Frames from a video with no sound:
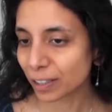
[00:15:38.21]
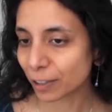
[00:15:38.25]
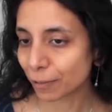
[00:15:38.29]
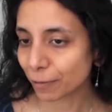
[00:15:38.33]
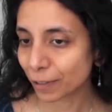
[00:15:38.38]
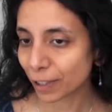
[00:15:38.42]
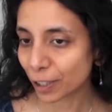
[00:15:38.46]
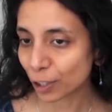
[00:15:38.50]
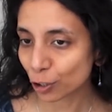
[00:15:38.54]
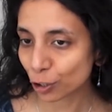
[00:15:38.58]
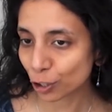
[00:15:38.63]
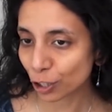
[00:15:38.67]

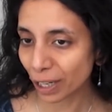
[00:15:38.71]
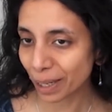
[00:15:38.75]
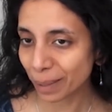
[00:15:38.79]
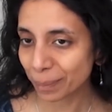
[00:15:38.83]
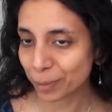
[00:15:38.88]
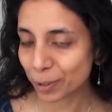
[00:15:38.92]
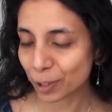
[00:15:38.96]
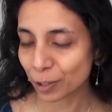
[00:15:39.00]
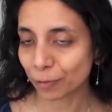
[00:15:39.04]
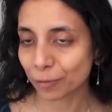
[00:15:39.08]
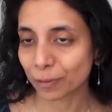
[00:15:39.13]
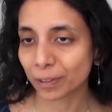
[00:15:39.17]
different
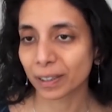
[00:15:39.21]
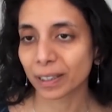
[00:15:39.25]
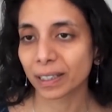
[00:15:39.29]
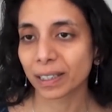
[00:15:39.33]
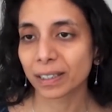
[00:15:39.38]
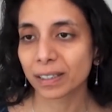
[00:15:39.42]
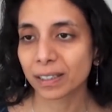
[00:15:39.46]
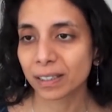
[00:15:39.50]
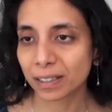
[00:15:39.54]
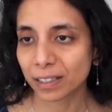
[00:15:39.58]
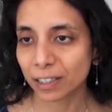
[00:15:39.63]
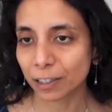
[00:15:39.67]
shapes of
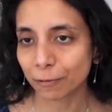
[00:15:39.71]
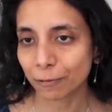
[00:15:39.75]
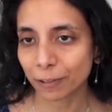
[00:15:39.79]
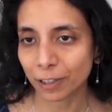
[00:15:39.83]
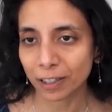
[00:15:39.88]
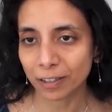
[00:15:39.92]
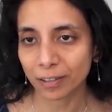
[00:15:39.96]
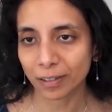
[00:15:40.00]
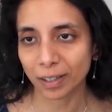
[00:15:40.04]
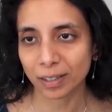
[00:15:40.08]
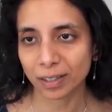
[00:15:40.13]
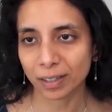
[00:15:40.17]
grids,
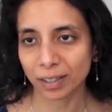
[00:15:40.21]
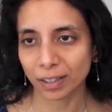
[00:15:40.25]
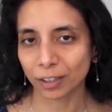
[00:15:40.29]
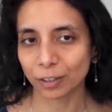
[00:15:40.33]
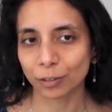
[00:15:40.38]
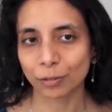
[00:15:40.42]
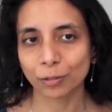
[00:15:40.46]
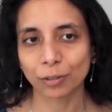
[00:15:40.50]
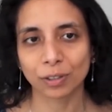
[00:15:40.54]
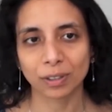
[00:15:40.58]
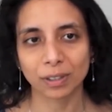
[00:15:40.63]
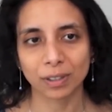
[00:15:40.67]
different
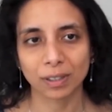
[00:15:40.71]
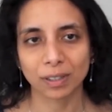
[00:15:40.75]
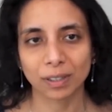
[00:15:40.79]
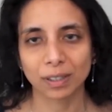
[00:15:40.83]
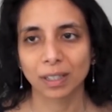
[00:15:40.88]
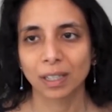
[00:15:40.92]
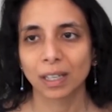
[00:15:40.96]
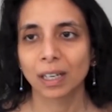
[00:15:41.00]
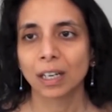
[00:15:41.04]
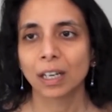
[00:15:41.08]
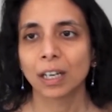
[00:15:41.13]
resolutions.